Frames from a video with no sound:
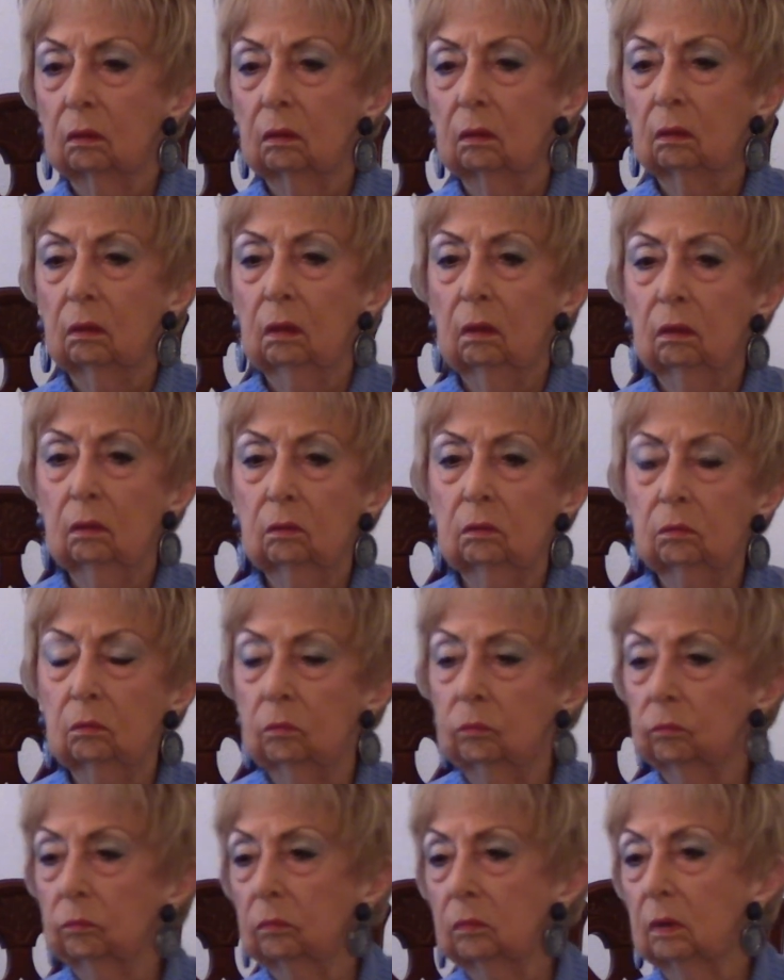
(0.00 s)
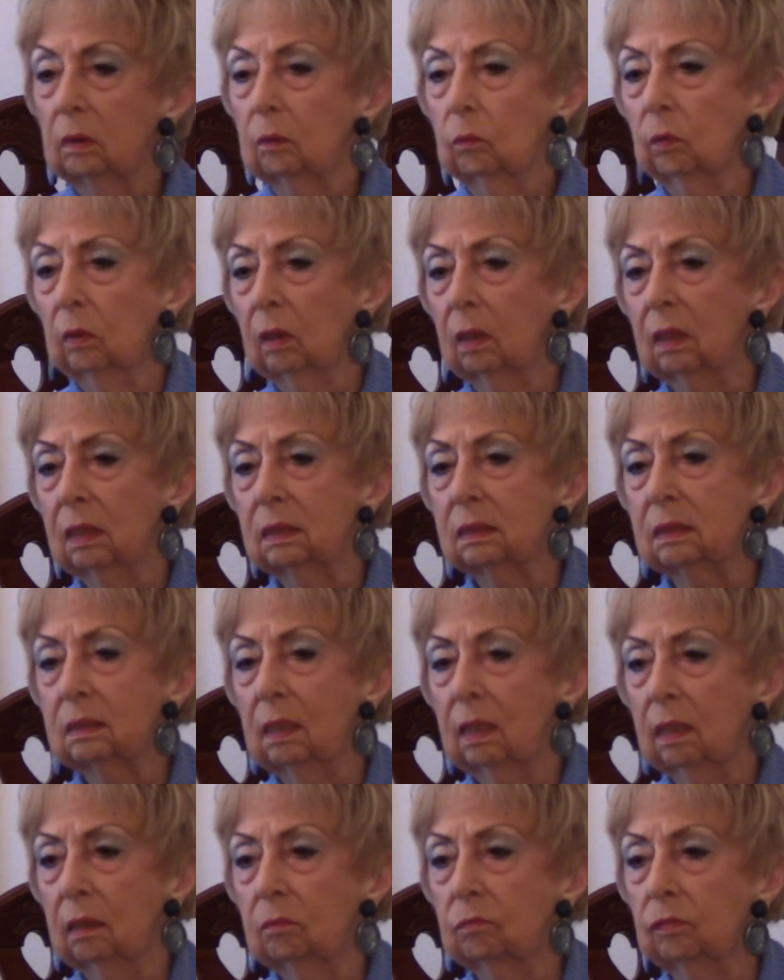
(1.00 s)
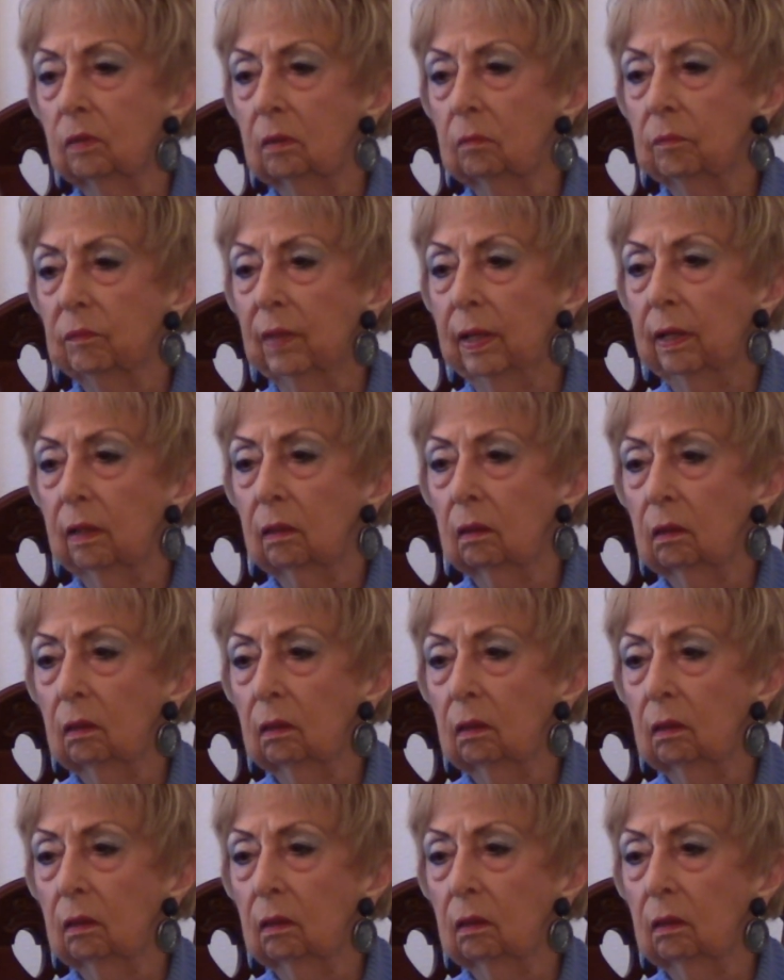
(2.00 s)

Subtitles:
No. Where did it slide from? There?